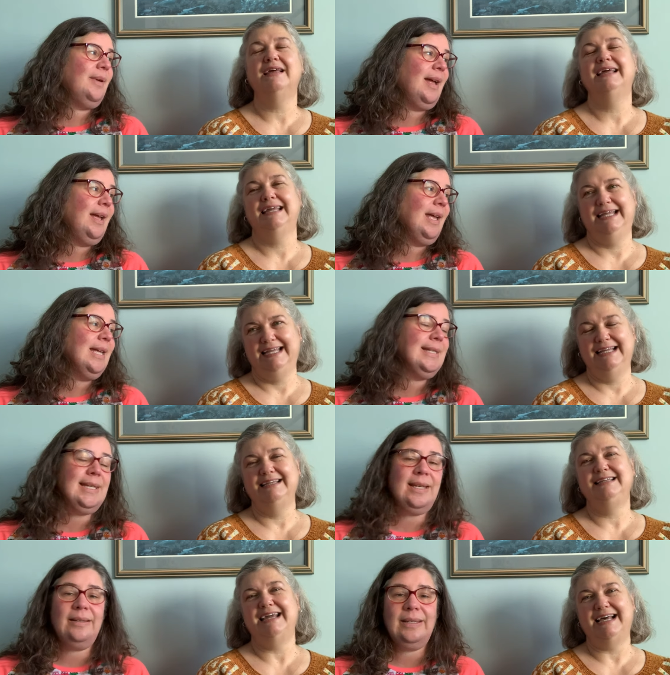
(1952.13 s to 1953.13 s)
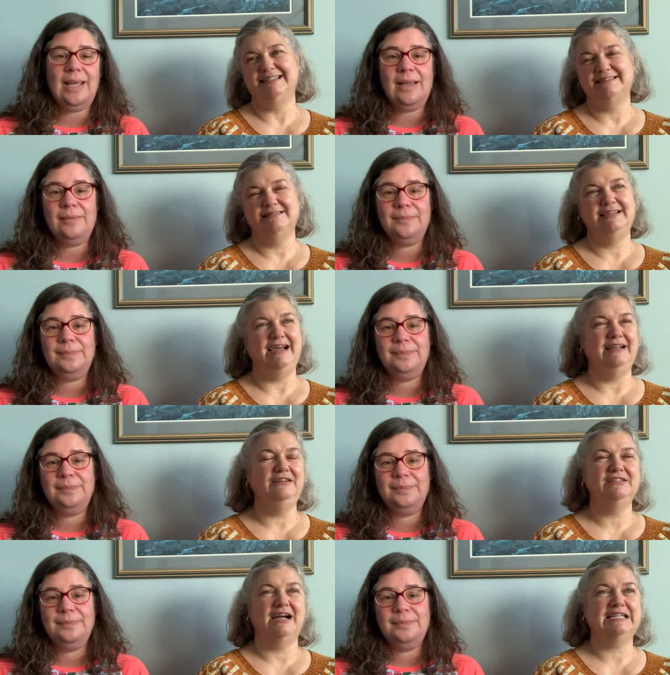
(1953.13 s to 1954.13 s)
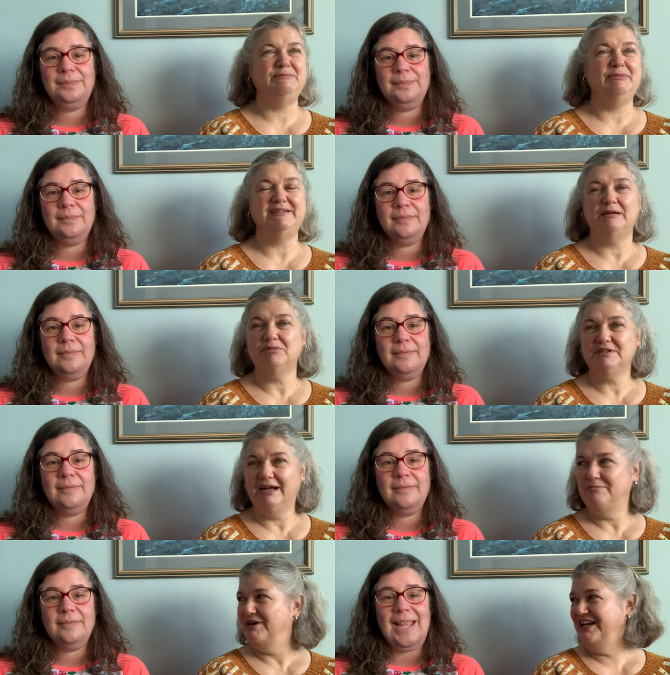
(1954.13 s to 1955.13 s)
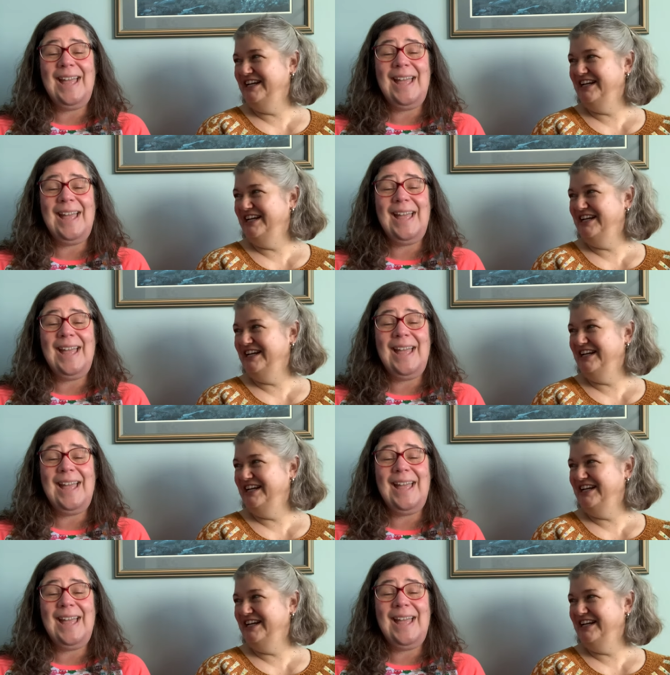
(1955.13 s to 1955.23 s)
Speaker 1: way, I guess. Eh? yes, yeah. Yeah. Yeah, and he'll talk to me by supper time, but.